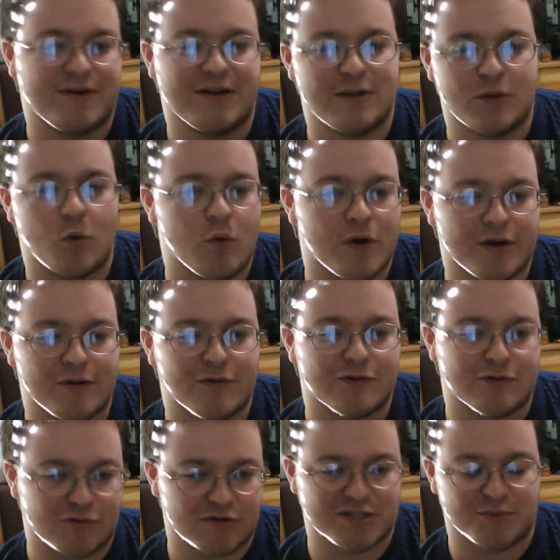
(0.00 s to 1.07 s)
loyal,
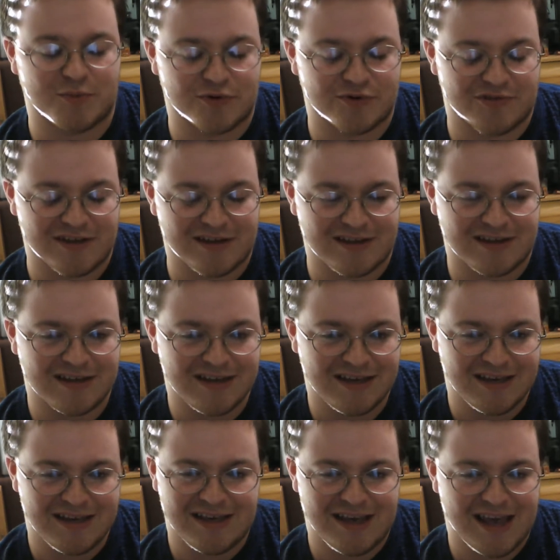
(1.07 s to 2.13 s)
trustworthy,
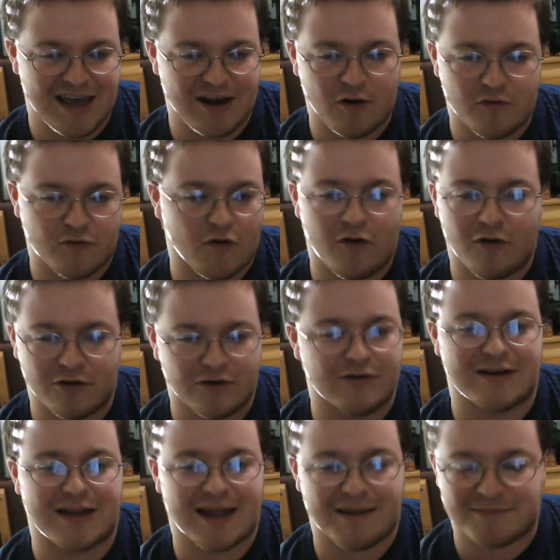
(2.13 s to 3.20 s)
and overall good
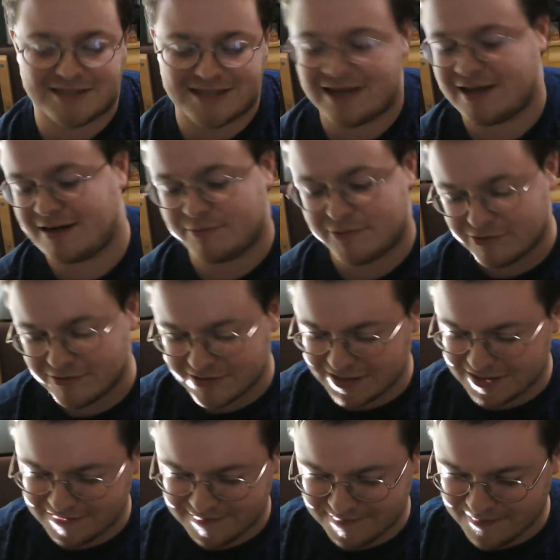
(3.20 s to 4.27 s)
types of animals.
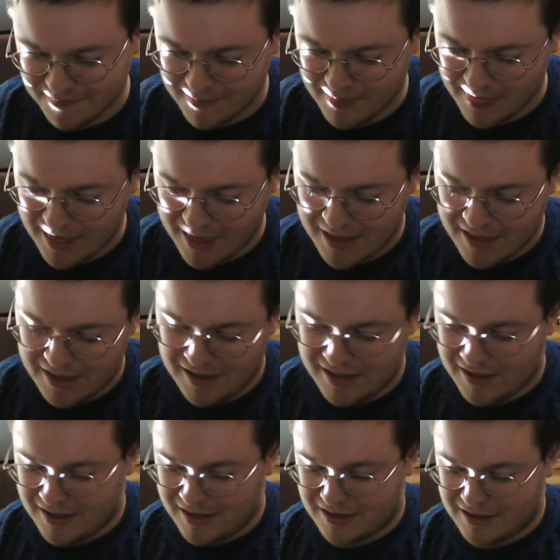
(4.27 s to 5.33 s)

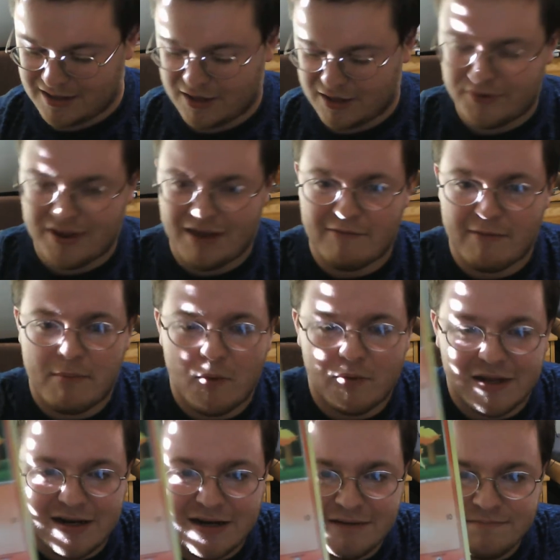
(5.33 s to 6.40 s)
Here we have a
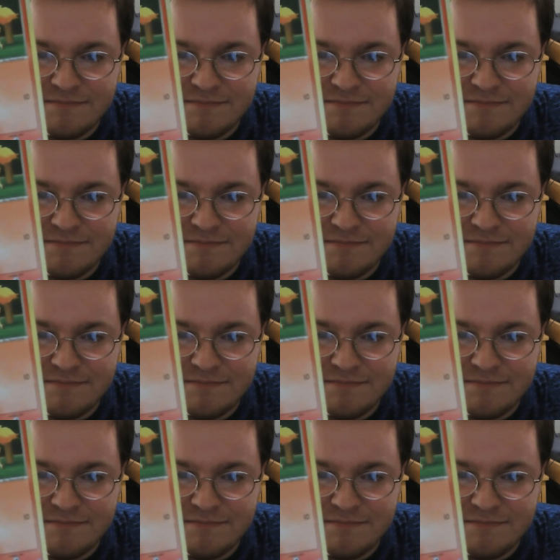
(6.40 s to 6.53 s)
Ponyta.